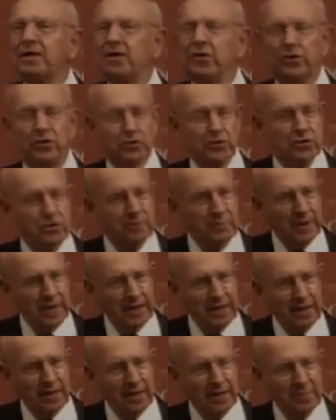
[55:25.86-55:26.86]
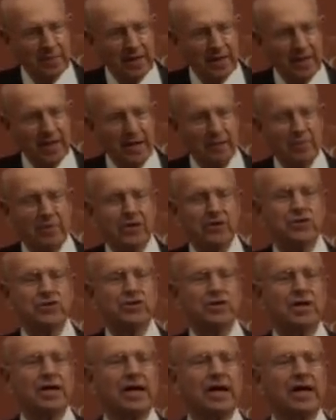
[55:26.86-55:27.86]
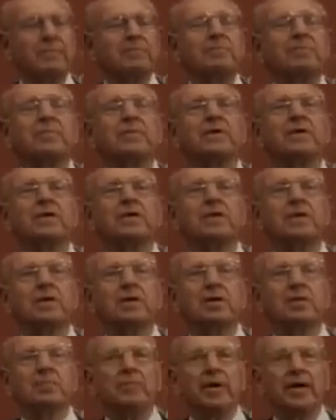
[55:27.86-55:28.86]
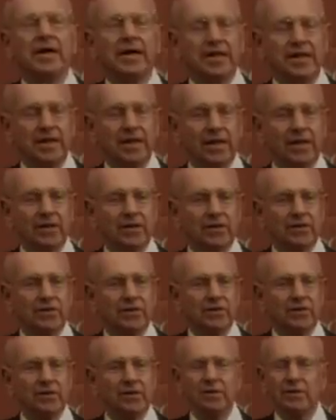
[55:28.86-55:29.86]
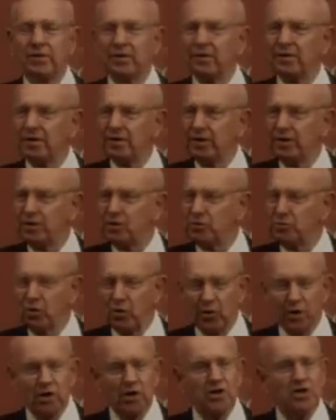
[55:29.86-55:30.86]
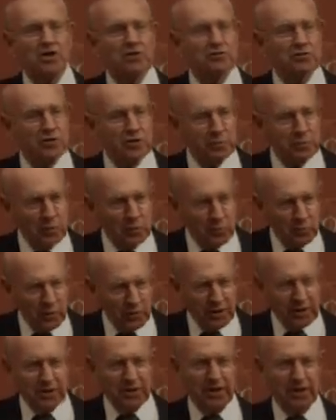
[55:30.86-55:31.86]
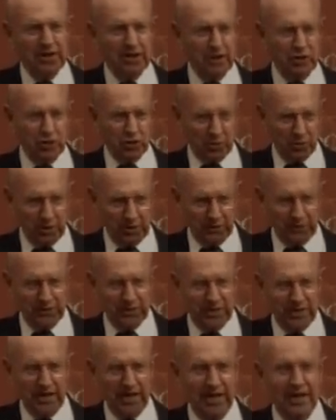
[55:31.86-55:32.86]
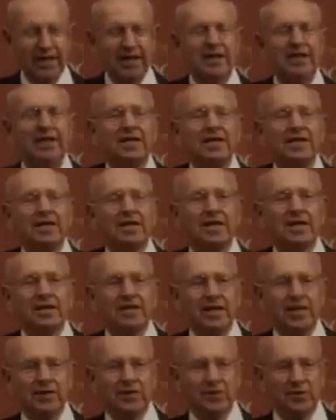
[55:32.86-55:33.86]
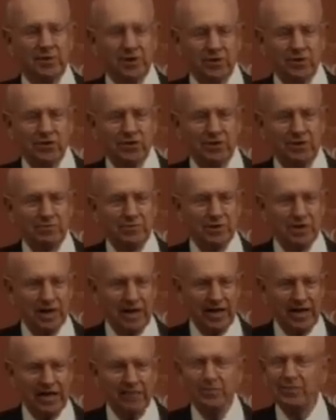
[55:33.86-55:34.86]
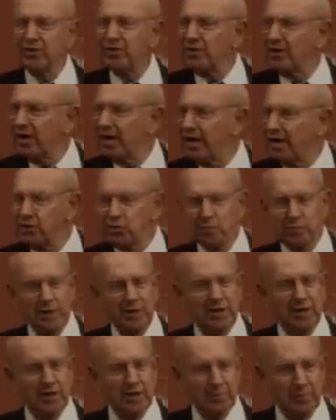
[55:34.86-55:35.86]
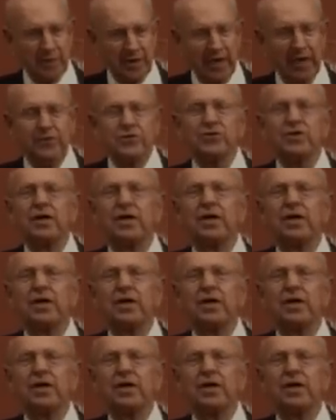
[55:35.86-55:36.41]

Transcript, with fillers: There's debate about how much time, but I think that there is more comfortable breathing in Israel today that there is some time than there has been in the past.